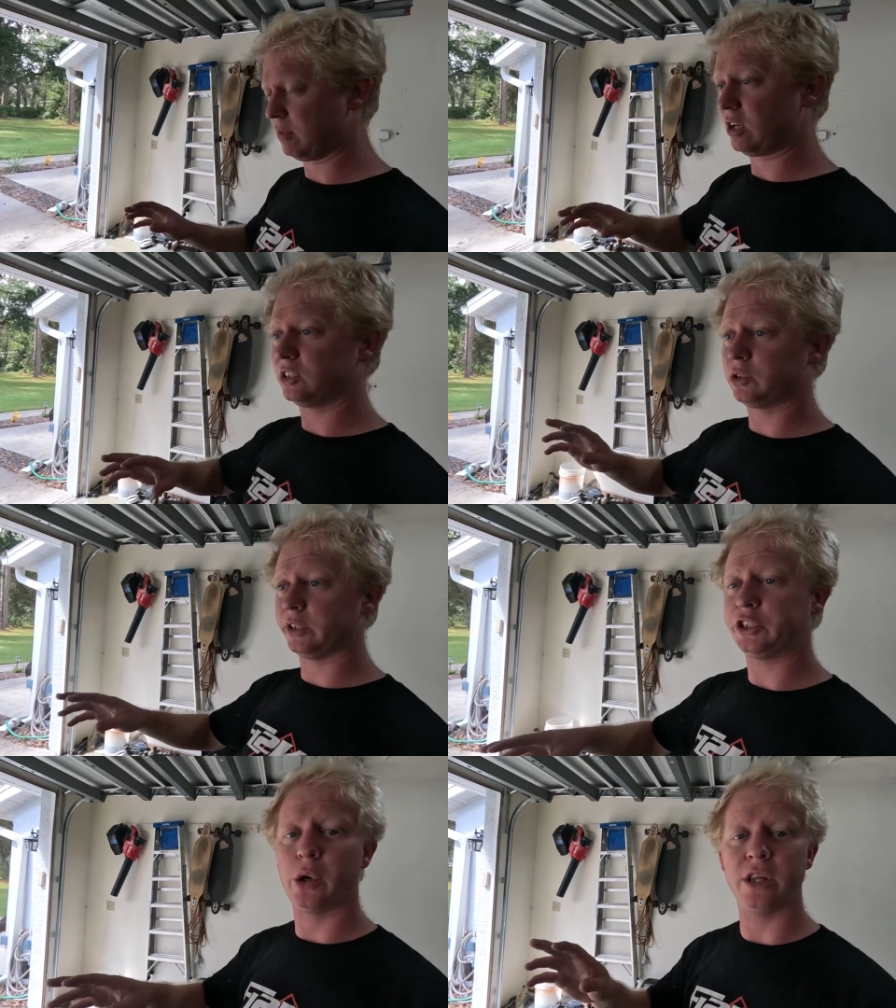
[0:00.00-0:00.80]
Long
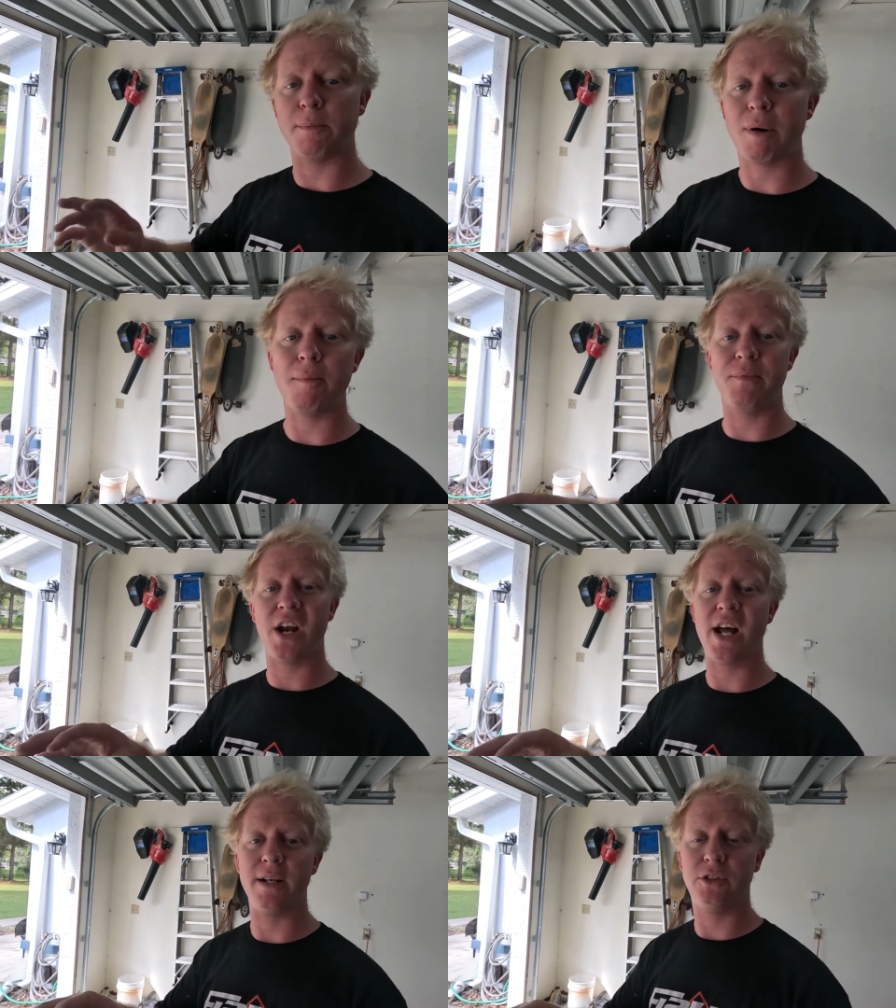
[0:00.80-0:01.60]
story short, the pump
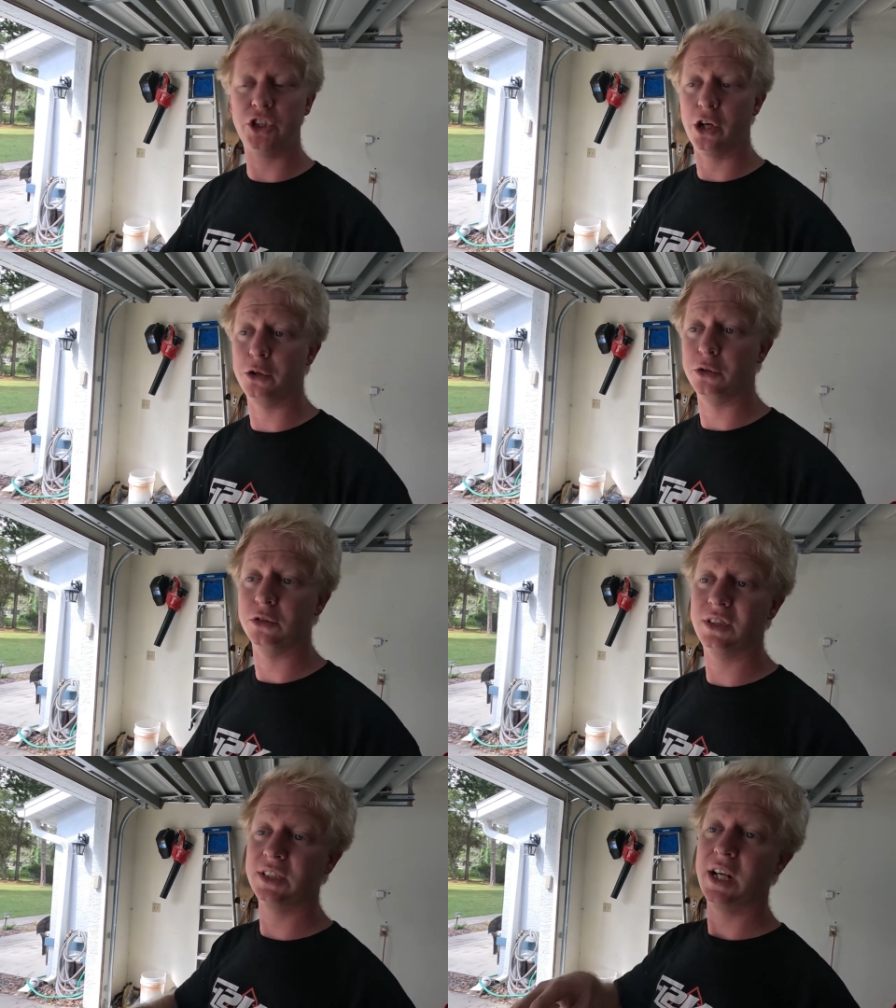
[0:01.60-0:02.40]
that I
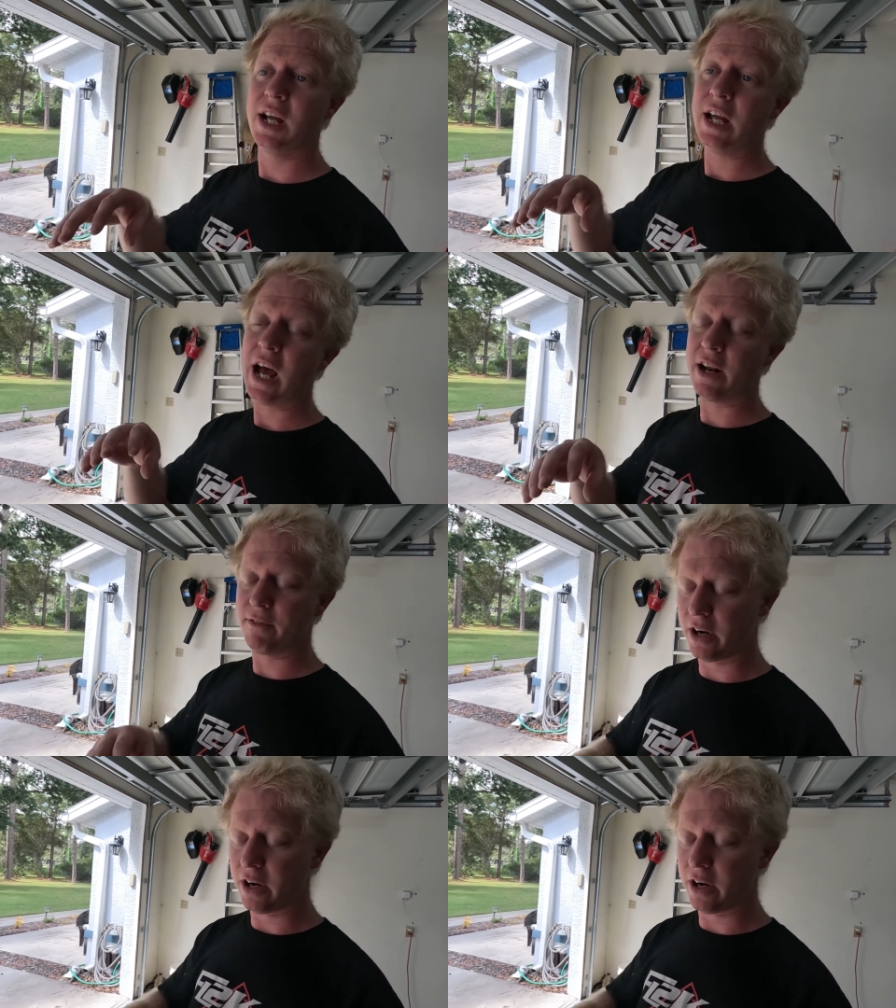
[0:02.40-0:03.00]
chose had a